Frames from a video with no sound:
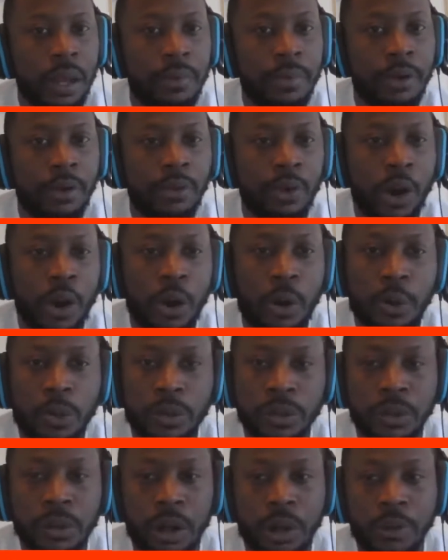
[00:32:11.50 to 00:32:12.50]
Your role,
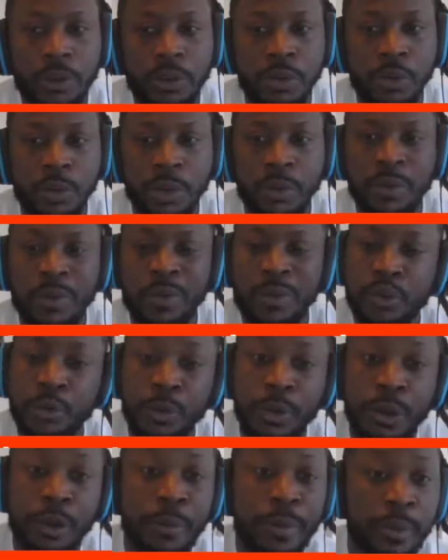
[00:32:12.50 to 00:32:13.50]
you
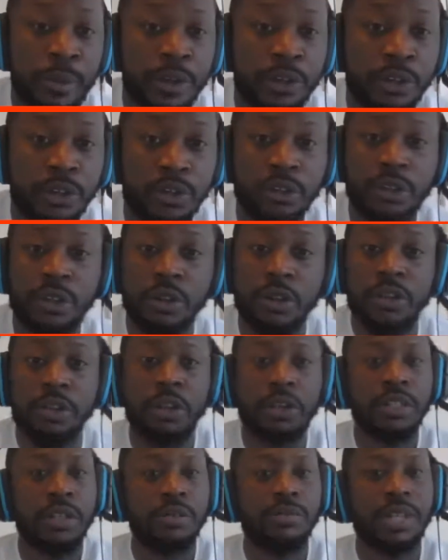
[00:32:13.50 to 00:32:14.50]
will be reduced
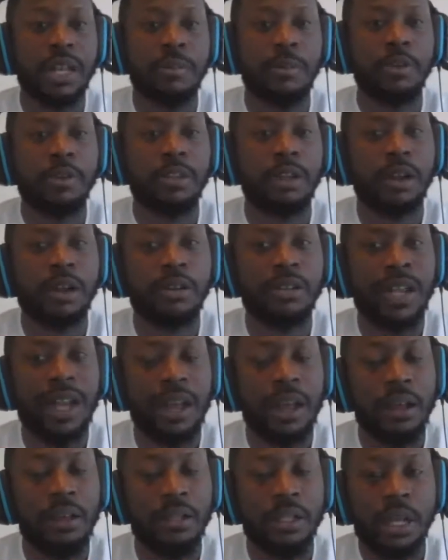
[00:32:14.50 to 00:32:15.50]
on, sometime on third
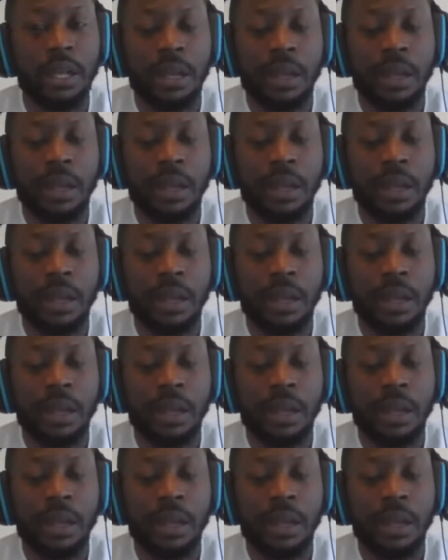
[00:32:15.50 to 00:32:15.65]
downs.